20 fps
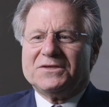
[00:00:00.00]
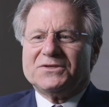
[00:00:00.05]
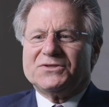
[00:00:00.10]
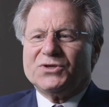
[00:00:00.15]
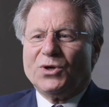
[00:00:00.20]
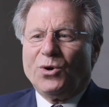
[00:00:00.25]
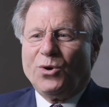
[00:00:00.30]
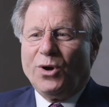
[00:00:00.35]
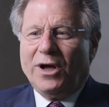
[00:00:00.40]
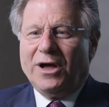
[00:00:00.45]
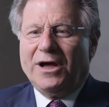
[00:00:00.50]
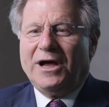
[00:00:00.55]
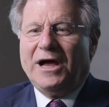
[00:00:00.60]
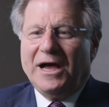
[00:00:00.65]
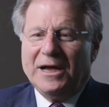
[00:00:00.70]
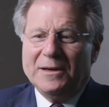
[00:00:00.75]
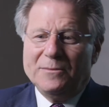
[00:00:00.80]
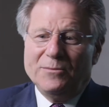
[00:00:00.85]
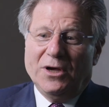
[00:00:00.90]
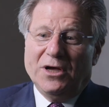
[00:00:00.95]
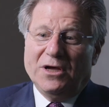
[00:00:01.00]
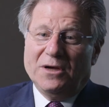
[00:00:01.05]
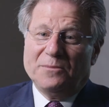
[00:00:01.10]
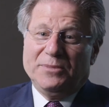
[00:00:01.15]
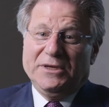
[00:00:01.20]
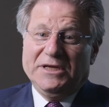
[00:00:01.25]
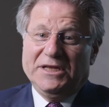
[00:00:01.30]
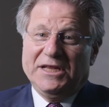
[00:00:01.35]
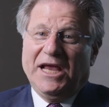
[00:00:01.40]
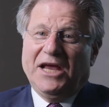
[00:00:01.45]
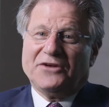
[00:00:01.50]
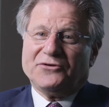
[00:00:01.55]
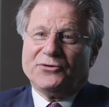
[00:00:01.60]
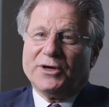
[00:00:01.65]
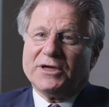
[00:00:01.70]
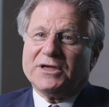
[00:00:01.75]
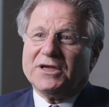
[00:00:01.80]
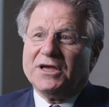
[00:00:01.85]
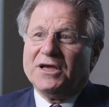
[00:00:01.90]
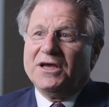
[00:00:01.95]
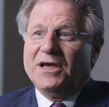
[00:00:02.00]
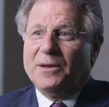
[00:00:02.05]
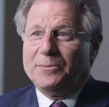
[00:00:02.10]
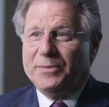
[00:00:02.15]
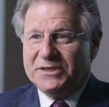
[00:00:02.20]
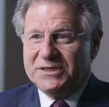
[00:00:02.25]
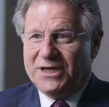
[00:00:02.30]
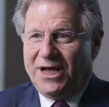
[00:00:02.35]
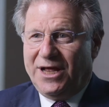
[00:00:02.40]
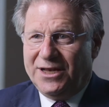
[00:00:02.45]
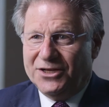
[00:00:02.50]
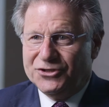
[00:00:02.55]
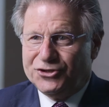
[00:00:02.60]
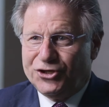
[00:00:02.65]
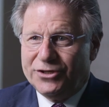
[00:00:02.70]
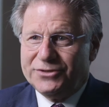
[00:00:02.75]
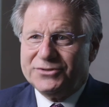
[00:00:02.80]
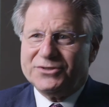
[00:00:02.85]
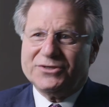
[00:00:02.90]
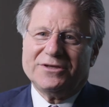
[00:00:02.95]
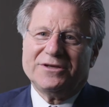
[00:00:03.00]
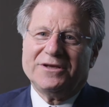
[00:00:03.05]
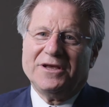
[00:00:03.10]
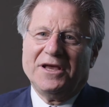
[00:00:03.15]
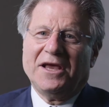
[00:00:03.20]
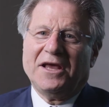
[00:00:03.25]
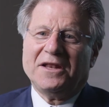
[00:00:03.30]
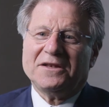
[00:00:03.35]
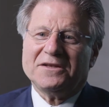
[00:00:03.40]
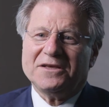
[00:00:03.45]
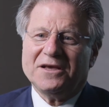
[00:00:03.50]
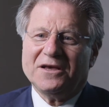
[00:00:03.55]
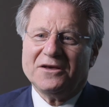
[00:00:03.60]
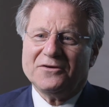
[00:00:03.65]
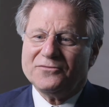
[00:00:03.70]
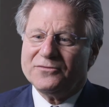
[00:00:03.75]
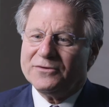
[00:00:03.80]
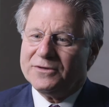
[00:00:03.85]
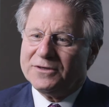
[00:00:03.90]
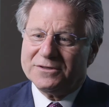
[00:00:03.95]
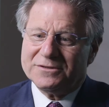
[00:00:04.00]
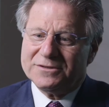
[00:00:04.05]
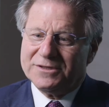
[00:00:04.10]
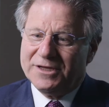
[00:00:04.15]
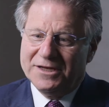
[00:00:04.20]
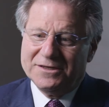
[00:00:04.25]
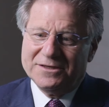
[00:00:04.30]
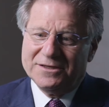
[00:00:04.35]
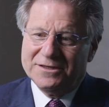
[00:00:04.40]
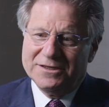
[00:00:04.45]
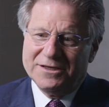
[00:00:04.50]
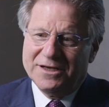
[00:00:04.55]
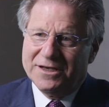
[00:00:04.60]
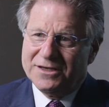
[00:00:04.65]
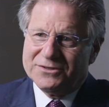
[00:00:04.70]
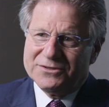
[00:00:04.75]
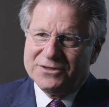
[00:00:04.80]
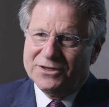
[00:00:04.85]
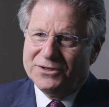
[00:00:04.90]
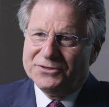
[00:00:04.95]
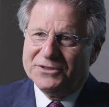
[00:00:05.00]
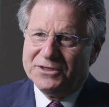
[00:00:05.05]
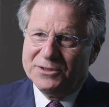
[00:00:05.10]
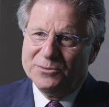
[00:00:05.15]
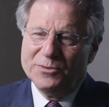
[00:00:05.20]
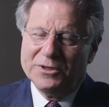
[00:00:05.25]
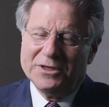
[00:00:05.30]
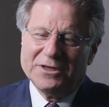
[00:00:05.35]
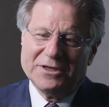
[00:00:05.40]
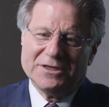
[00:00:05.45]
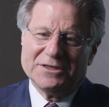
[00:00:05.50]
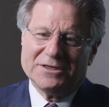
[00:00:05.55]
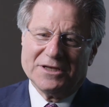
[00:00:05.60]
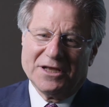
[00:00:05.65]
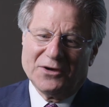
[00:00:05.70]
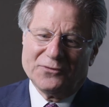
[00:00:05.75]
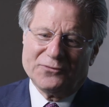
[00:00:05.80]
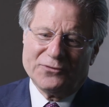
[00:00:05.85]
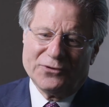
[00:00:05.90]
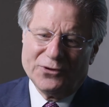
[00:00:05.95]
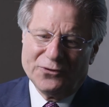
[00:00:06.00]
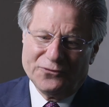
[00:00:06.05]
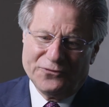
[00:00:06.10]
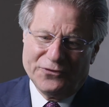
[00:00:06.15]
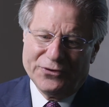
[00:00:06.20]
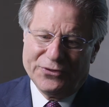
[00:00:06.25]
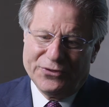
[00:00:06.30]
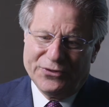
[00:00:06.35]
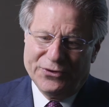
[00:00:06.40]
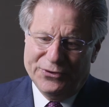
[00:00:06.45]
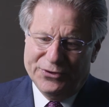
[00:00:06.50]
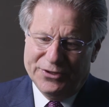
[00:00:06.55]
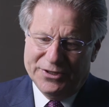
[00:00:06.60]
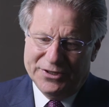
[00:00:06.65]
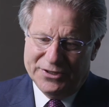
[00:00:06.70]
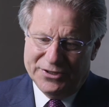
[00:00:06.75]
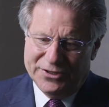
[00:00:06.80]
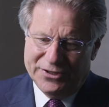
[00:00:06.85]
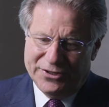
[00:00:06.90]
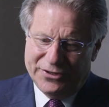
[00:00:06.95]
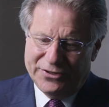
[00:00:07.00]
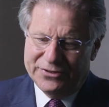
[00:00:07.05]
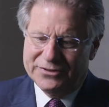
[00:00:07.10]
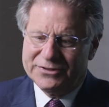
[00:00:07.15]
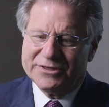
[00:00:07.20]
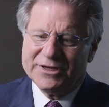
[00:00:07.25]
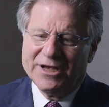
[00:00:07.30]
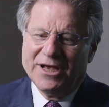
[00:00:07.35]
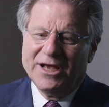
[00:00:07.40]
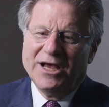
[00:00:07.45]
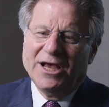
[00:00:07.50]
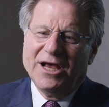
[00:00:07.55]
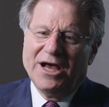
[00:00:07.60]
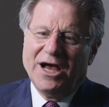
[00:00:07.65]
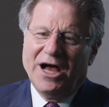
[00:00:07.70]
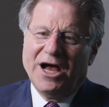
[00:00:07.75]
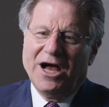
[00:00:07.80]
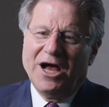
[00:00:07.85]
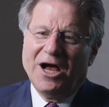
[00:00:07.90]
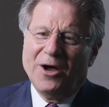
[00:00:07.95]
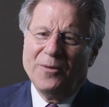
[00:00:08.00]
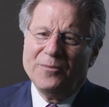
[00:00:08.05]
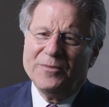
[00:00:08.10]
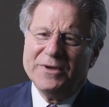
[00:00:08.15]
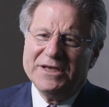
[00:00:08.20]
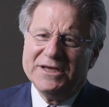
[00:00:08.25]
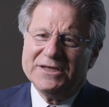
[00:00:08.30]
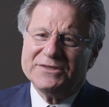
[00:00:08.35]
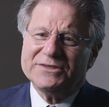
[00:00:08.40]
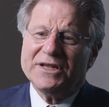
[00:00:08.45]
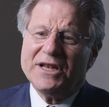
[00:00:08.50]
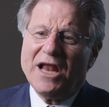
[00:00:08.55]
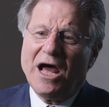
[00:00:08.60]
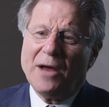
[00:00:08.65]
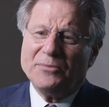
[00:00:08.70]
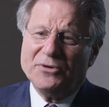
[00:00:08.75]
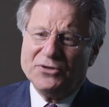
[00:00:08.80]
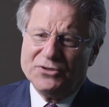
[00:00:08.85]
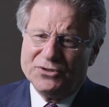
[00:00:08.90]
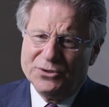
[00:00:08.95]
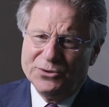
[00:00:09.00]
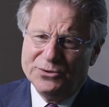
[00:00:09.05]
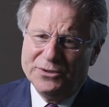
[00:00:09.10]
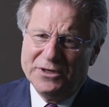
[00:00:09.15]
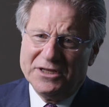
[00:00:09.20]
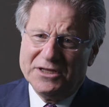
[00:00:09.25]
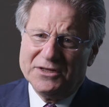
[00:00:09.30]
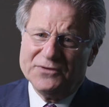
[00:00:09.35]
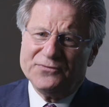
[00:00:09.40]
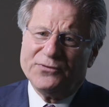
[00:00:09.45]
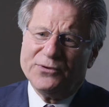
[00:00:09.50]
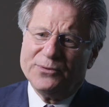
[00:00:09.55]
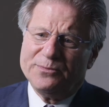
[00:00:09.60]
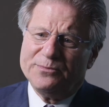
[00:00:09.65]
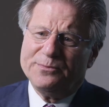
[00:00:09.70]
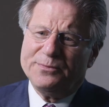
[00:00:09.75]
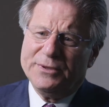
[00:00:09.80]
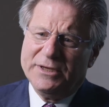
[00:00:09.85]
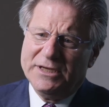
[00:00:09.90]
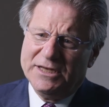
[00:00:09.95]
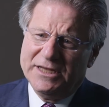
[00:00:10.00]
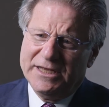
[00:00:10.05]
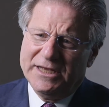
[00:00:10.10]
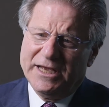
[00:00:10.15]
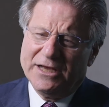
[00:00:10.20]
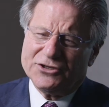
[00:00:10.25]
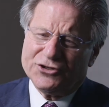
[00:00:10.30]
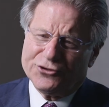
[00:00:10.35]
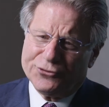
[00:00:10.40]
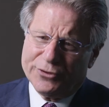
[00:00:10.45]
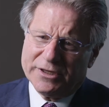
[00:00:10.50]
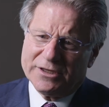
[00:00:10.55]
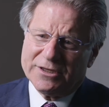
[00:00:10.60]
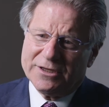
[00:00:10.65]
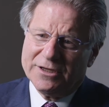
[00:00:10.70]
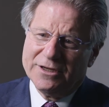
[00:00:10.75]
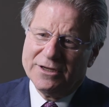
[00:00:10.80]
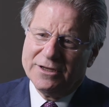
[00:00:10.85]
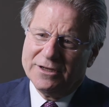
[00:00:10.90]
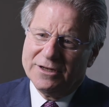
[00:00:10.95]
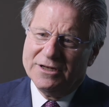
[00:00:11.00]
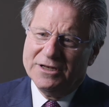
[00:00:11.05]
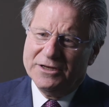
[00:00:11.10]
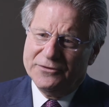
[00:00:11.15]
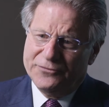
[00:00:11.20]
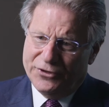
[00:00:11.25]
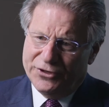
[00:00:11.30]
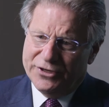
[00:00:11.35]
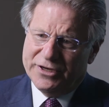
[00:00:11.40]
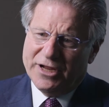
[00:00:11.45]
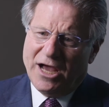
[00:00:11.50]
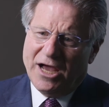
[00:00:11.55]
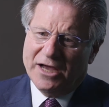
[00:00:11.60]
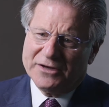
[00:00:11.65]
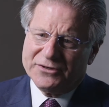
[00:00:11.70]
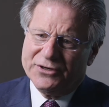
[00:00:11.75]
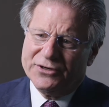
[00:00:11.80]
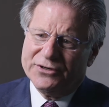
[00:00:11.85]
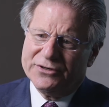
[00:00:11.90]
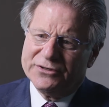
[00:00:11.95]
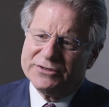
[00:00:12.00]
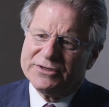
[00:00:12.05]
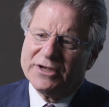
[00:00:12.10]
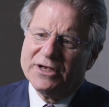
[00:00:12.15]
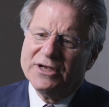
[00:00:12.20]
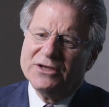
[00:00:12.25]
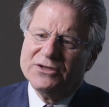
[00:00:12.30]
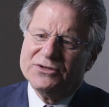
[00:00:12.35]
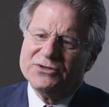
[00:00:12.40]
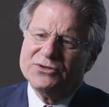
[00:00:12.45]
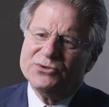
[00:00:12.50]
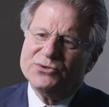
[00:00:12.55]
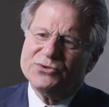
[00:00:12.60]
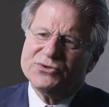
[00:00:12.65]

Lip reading: So I'm a pediatric hepatologist and have attended the AASLD meeting now for over 30 years. It's an opportunity for pediatric liver doctors to